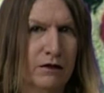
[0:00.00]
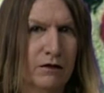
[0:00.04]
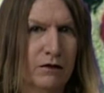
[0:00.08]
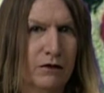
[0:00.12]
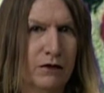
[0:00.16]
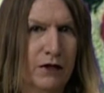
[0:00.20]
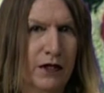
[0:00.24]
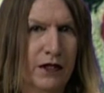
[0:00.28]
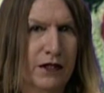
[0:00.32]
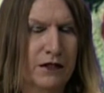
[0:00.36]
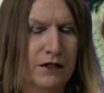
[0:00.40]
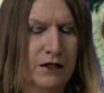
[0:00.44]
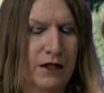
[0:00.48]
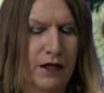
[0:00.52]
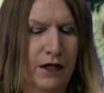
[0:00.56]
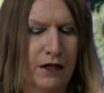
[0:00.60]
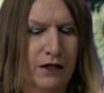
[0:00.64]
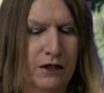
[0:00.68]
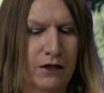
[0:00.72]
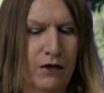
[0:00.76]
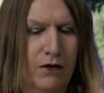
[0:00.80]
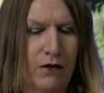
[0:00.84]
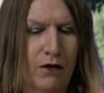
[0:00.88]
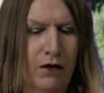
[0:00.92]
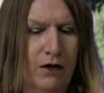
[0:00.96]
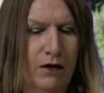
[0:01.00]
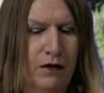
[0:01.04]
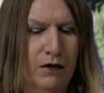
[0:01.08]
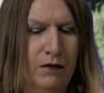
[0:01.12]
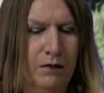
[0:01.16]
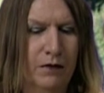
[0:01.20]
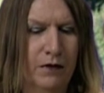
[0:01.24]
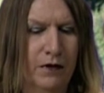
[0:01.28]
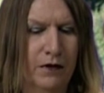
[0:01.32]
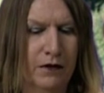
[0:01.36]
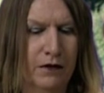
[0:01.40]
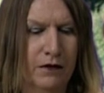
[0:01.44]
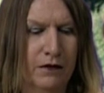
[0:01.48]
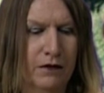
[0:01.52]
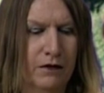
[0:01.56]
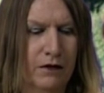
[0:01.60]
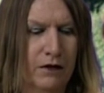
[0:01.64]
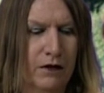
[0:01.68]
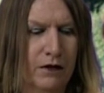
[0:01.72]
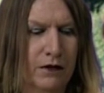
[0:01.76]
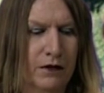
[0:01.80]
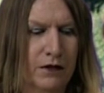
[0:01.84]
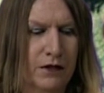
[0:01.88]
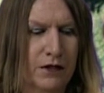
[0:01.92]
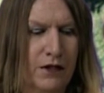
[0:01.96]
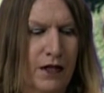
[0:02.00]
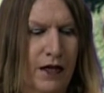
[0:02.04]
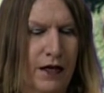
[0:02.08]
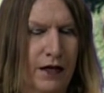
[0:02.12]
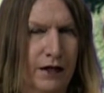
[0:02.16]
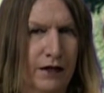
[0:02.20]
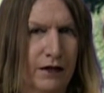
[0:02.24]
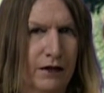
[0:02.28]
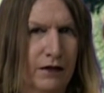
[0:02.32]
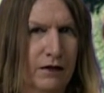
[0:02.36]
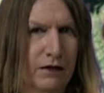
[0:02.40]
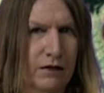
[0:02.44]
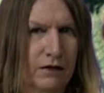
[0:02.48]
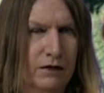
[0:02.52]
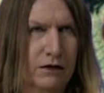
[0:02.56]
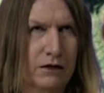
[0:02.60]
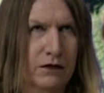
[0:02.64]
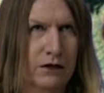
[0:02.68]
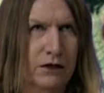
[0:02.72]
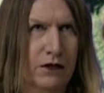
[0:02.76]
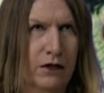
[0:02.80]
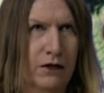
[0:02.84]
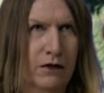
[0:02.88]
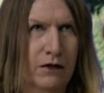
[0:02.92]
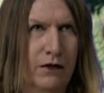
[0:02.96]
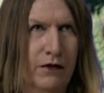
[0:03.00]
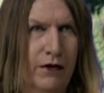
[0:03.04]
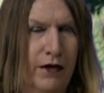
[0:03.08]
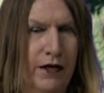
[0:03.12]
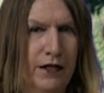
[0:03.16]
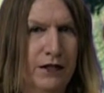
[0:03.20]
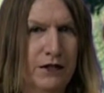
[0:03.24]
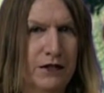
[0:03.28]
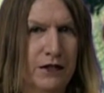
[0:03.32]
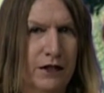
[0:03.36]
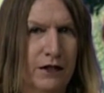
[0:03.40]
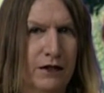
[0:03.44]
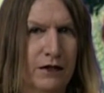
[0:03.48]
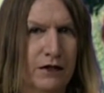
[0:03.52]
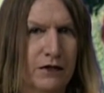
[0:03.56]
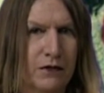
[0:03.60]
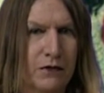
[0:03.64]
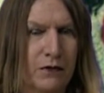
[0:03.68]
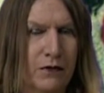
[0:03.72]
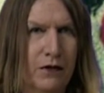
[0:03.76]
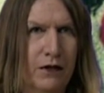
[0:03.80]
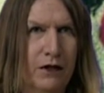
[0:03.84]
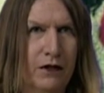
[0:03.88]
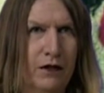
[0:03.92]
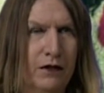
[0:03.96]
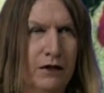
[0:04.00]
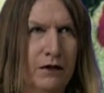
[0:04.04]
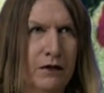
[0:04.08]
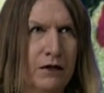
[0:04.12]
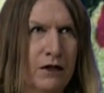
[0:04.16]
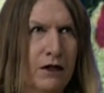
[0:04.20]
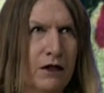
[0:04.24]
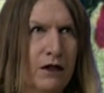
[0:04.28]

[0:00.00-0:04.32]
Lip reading: Rick Santorum, and it's like so crazy, this world.